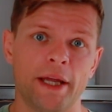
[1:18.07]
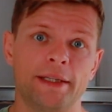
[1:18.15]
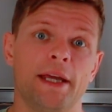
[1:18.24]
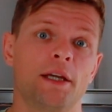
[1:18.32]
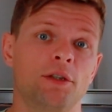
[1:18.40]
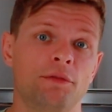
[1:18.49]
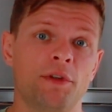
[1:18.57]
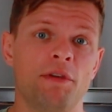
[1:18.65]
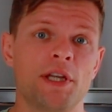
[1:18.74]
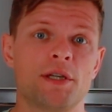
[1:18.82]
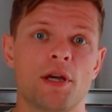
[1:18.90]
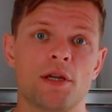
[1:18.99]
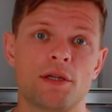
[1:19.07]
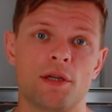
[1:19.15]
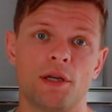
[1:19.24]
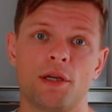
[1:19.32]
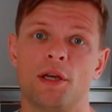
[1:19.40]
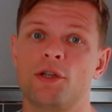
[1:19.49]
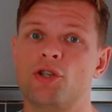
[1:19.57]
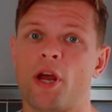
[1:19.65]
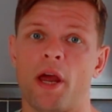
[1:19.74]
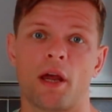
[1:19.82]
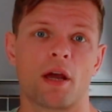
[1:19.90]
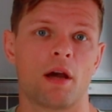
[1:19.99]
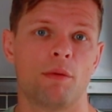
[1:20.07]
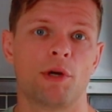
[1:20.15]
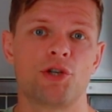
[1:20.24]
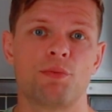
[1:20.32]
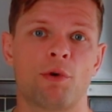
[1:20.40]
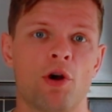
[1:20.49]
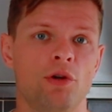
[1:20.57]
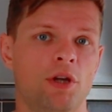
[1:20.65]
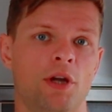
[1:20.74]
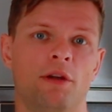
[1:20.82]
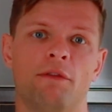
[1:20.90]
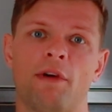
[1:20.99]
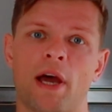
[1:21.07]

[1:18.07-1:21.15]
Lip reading: at the end of the video so you can check how much protein,